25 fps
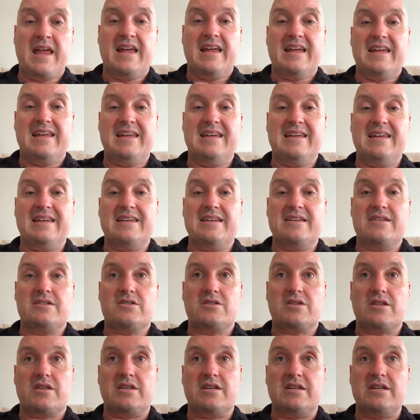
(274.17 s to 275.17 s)

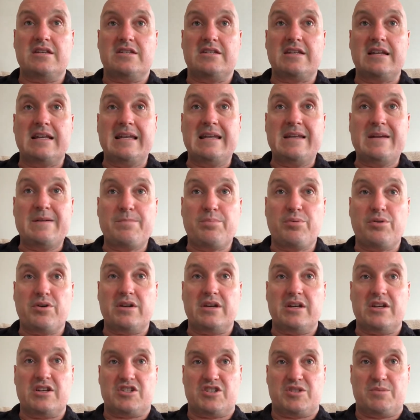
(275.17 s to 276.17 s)
is the
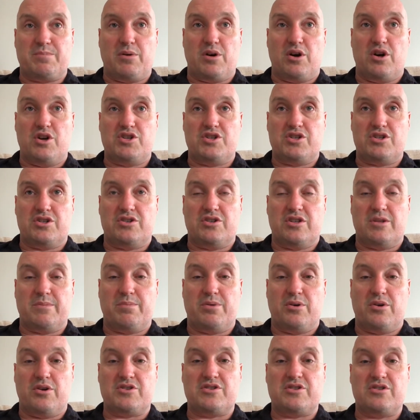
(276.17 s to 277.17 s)
deliberate exposure to the
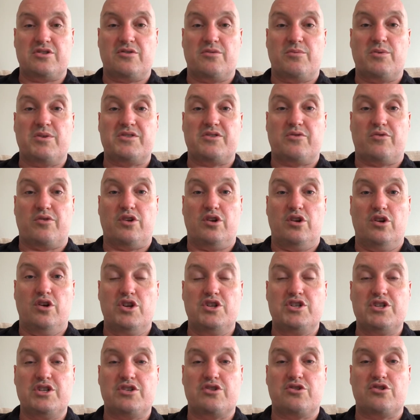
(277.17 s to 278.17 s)
person to what they're
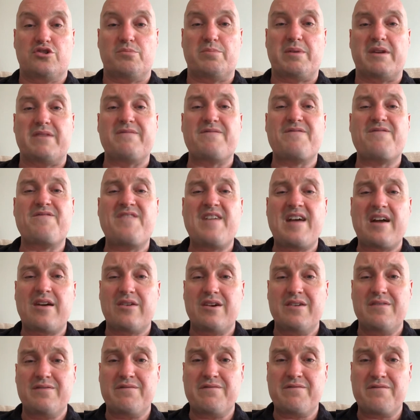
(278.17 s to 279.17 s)
allergic to, but in
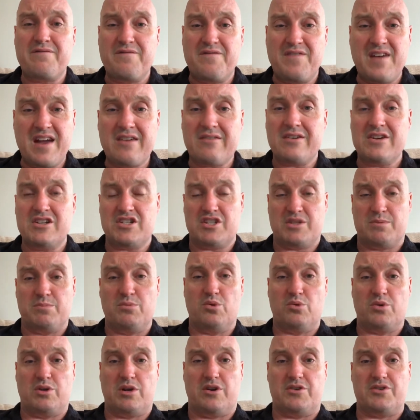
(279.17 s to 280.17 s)
very, very
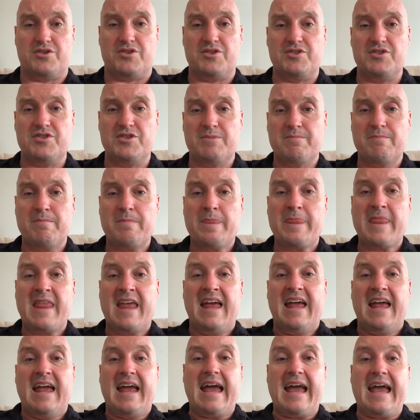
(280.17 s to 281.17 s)
small doses,
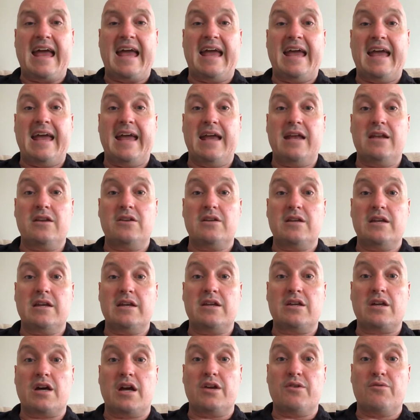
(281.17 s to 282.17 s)
and
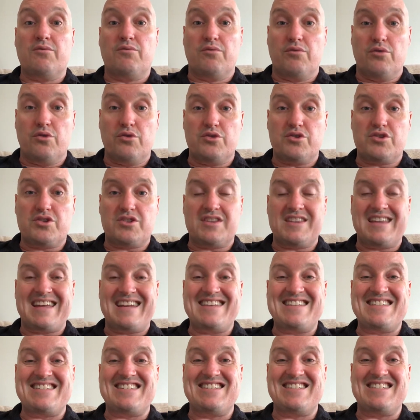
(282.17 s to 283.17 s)
in a route that
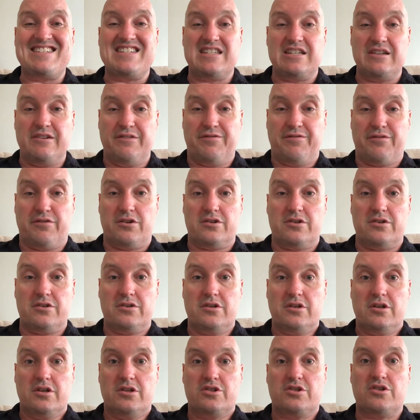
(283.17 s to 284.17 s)
is different
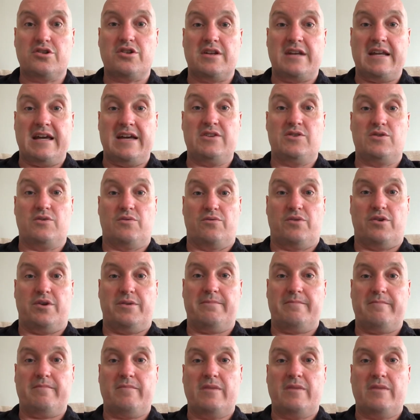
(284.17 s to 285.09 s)
to the nasal route.